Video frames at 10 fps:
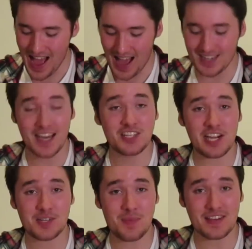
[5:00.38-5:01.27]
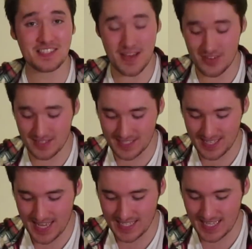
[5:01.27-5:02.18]
And HijackerJapack7
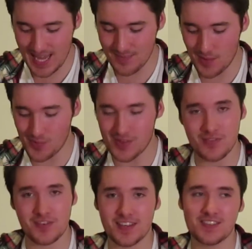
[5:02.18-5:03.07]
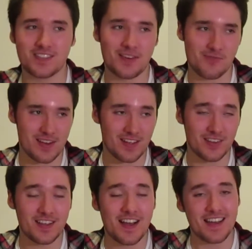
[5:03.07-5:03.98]
says, keep up with your videos. They're really
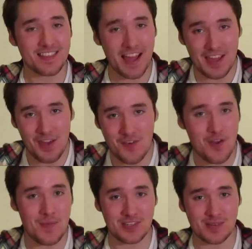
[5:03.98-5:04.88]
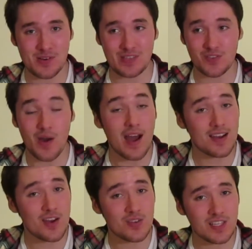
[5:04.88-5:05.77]
good. Thank you very much to both of you. I
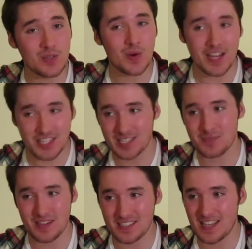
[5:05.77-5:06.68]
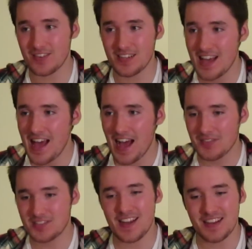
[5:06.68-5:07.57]
know you, HijackerJapack7,
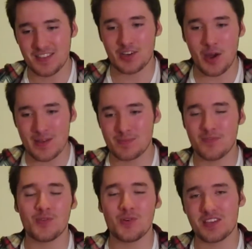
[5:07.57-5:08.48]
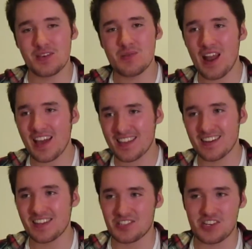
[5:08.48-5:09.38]
have said in the comments before that you like the
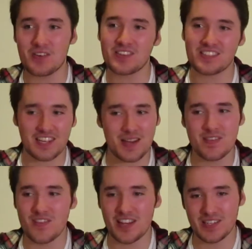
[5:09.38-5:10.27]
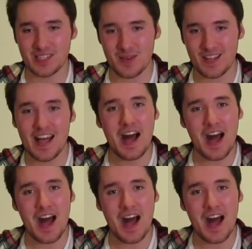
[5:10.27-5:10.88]
little jokes that come in the videos as well.